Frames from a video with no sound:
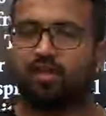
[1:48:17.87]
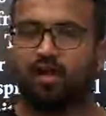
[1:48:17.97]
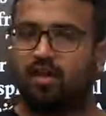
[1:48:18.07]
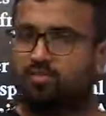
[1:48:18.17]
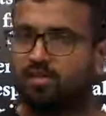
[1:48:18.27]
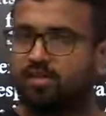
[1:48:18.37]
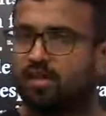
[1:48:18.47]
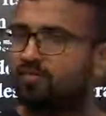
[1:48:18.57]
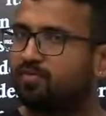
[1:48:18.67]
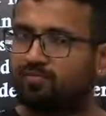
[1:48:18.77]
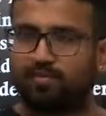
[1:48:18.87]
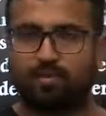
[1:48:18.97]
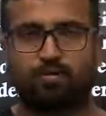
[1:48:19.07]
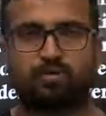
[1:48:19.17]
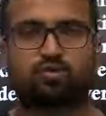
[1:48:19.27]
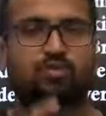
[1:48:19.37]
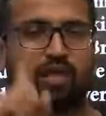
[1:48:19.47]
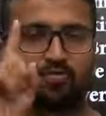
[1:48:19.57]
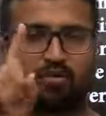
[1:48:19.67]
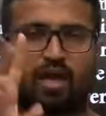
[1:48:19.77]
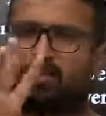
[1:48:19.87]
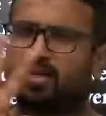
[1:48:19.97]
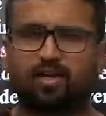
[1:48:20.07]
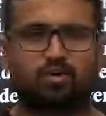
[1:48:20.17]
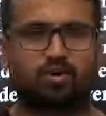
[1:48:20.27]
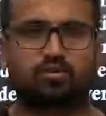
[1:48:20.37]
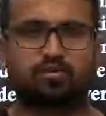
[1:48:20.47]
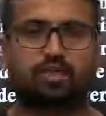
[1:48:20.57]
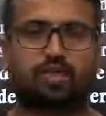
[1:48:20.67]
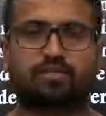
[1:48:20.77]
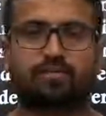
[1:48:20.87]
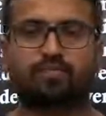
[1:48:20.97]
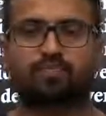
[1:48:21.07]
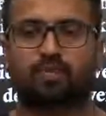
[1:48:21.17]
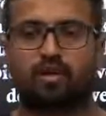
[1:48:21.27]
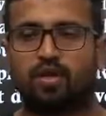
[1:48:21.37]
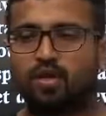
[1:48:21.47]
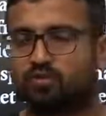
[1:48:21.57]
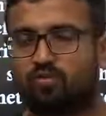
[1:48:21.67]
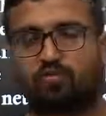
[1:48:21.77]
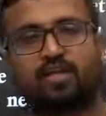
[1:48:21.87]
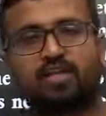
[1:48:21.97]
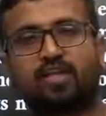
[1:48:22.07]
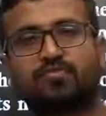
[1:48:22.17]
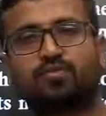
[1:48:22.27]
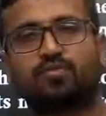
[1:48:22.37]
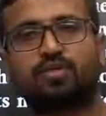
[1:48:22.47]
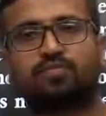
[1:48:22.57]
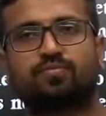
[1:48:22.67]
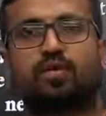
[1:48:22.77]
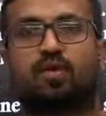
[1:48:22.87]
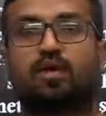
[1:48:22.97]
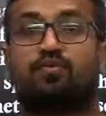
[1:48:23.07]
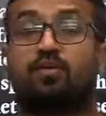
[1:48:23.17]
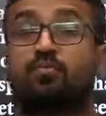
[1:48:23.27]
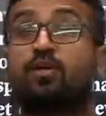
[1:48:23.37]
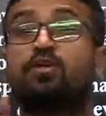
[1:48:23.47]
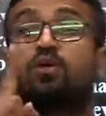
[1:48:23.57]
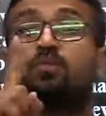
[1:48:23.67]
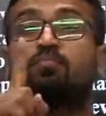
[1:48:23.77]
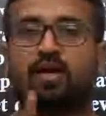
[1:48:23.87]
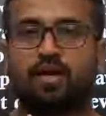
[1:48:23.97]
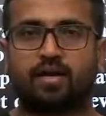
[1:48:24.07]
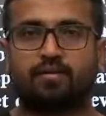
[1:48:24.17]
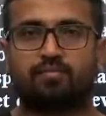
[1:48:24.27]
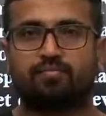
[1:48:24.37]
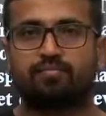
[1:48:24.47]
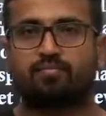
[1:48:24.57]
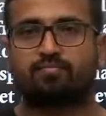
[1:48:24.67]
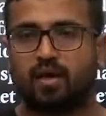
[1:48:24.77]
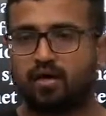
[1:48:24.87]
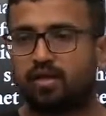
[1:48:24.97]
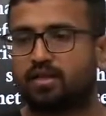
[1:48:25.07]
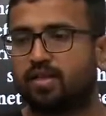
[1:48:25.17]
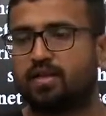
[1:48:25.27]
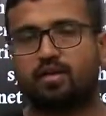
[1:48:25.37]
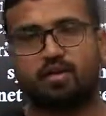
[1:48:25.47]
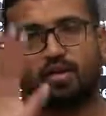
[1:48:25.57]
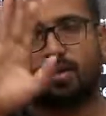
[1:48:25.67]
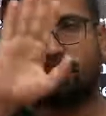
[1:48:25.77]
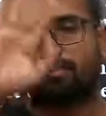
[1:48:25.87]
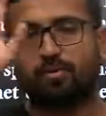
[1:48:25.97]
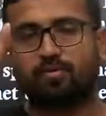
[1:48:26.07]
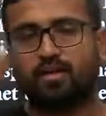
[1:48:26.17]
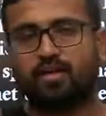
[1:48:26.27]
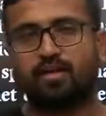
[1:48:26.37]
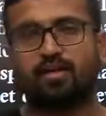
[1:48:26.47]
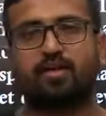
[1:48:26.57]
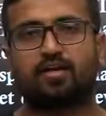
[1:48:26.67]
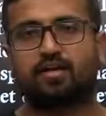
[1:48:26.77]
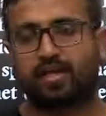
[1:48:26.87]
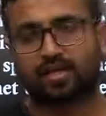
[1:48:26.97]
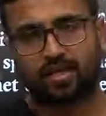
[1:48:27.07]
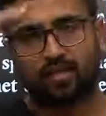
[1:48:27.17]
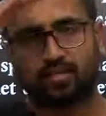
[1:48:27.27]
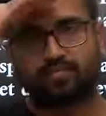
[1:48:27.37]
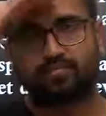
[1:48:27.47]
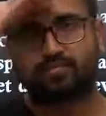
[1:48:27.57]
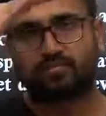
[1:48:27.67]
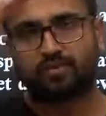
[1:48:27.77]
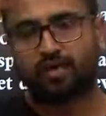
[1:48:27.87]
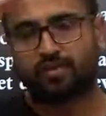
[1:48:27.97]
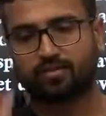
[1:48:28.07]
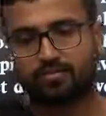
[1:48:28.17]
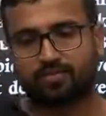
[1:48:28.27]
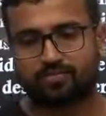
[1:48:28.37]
I'll be there with a fabulous course like vocabulary and all those things. So we'll meet in the near future. We'll meet on Monday. Until then, bye-bye everybody. Take care. Jai Hind.